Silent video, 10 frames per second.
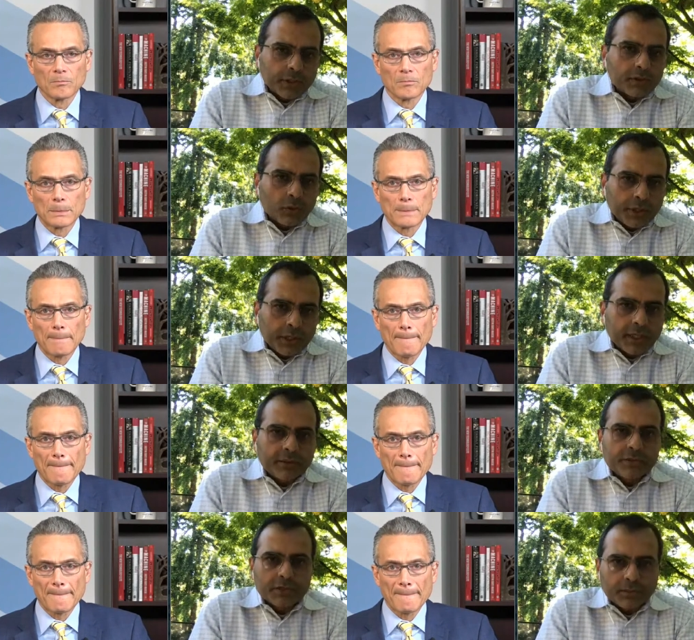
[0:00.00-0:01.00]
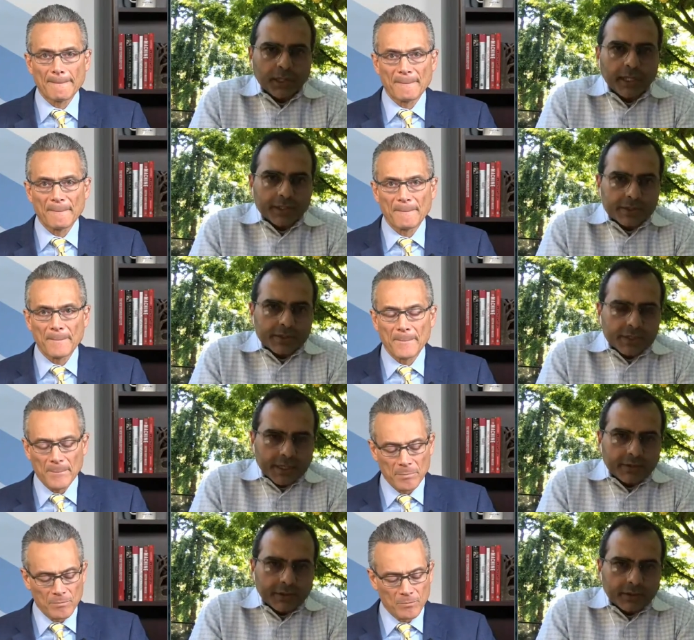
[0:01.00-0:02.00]
Speaker 1: with OEMs, suppliers, et
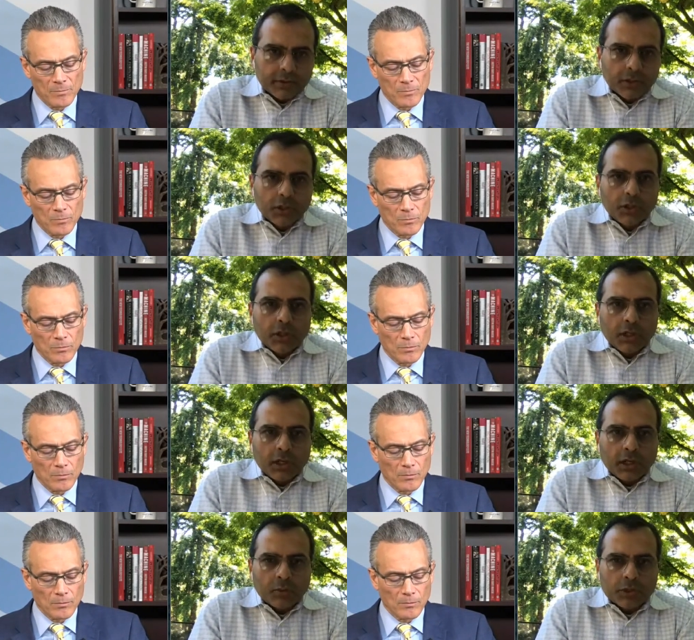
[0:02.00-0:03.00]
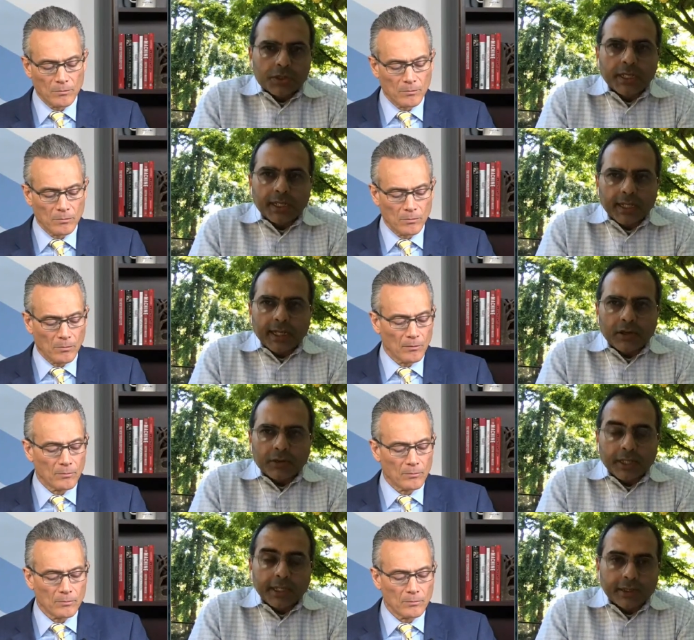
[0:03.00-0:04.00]
cetera, which then allow
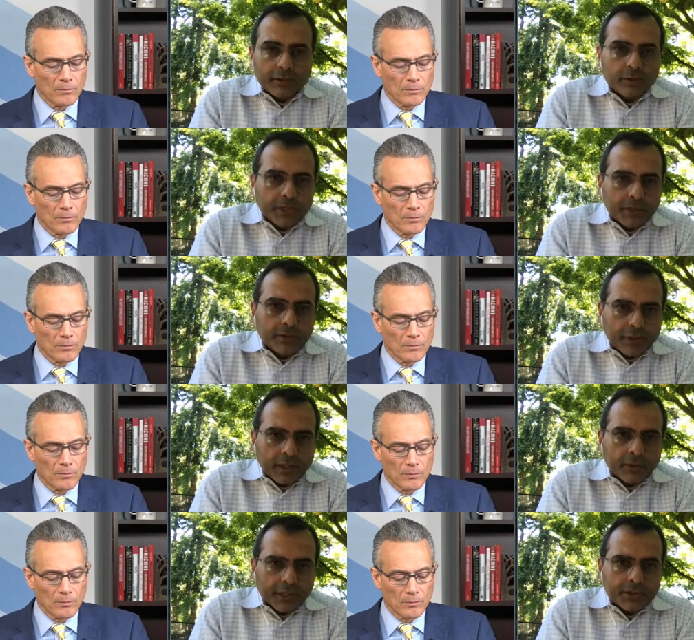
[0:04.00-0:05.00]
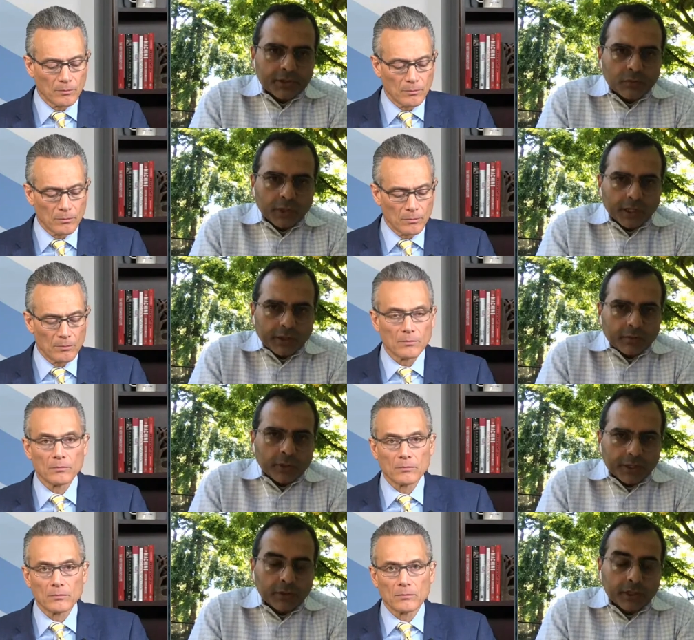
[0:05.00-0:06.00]
data to be the foundation where
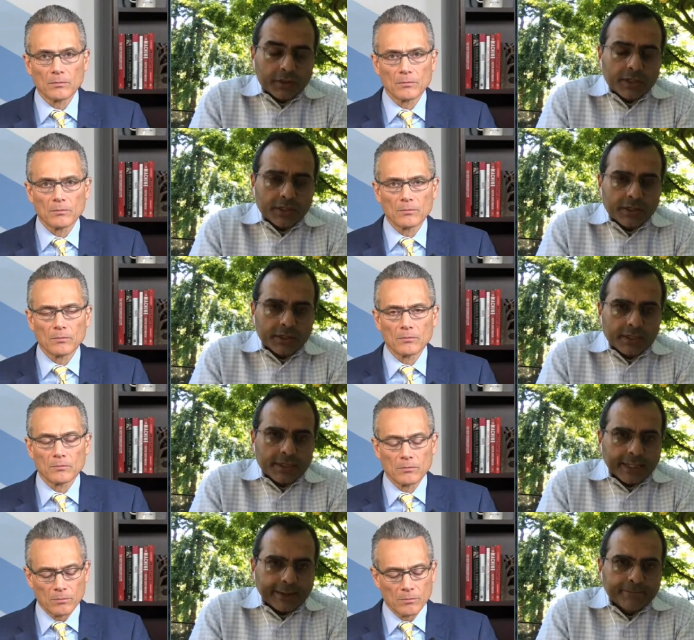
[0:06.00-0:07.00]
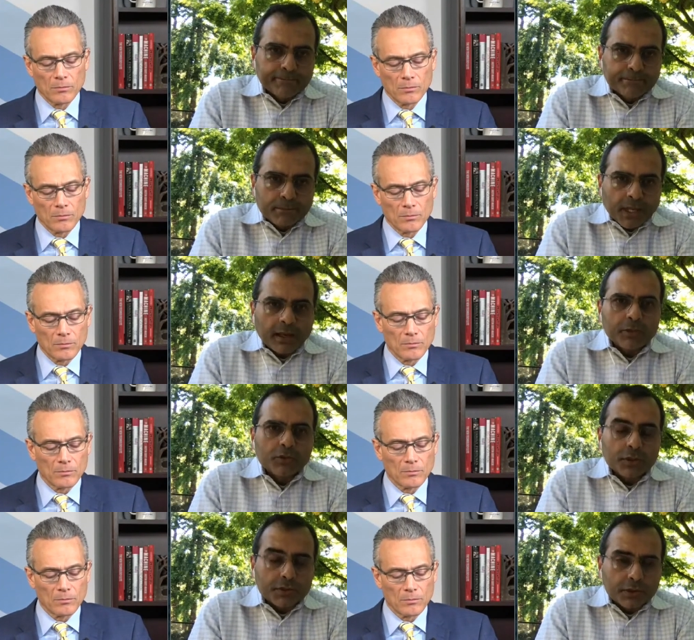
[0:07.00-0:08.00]
you can essentially say, I'm
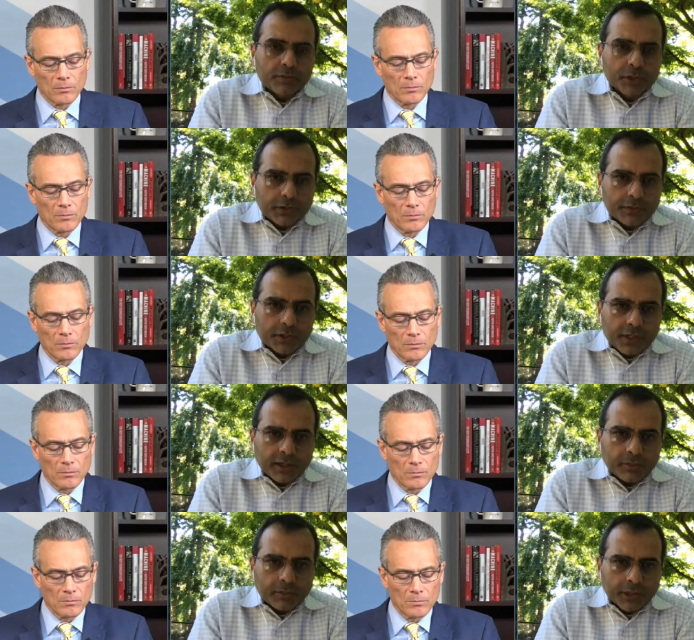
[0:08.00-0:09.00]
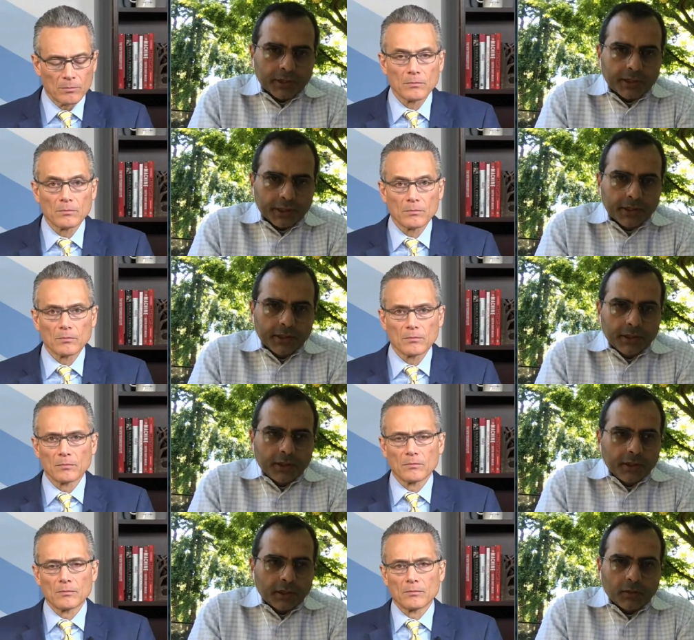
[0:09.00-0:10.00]
using this much of this capability,
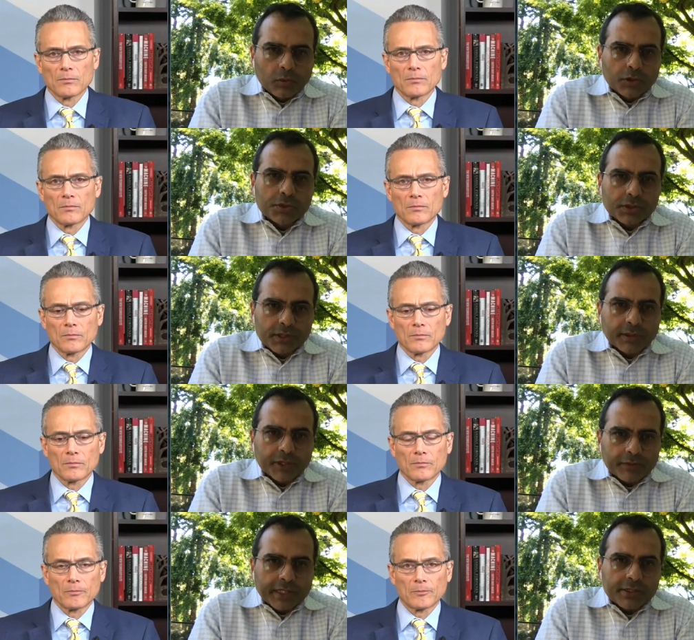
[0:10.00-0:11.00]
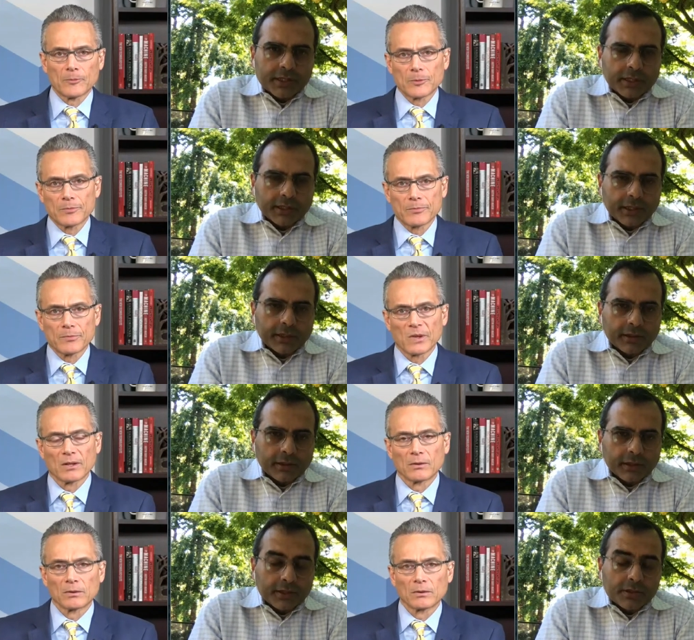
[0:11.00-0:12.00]
versus I'm investing
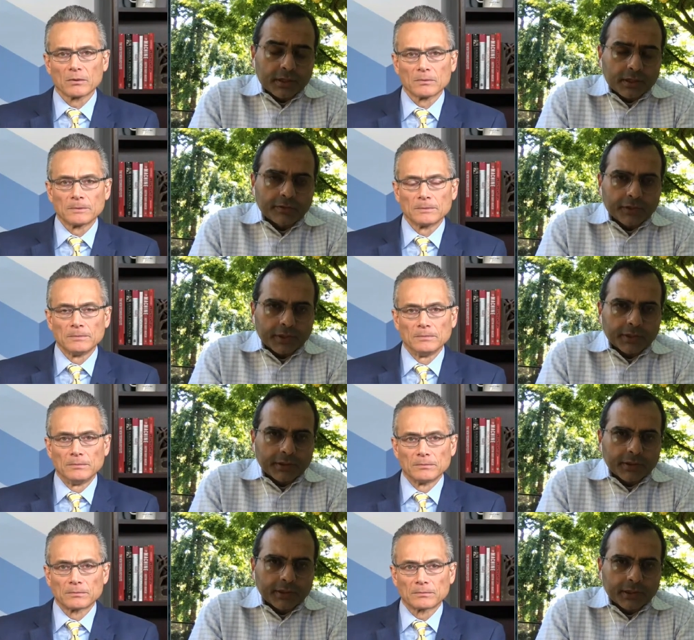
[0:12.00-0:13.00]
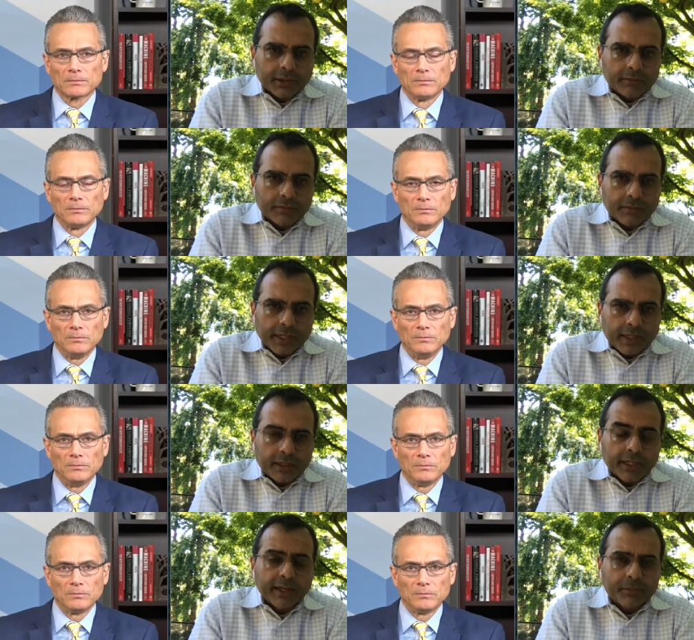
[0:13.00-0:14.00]
in significant
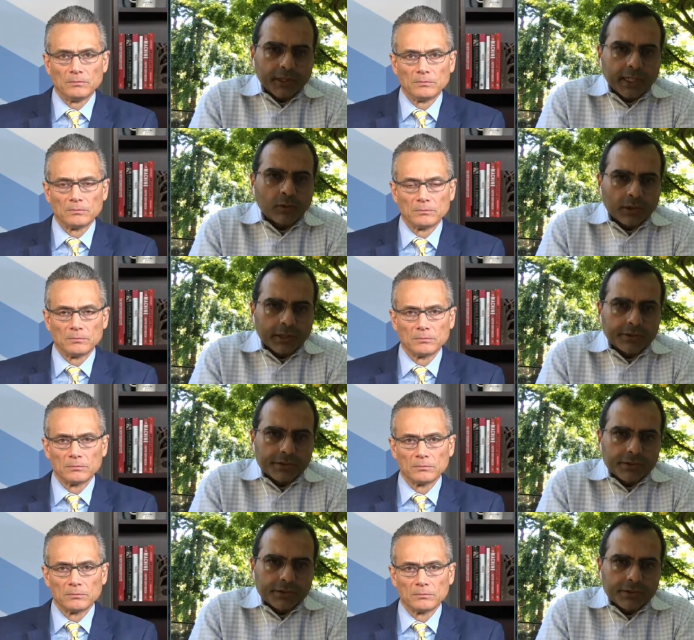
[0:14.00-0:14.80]
capital outlays.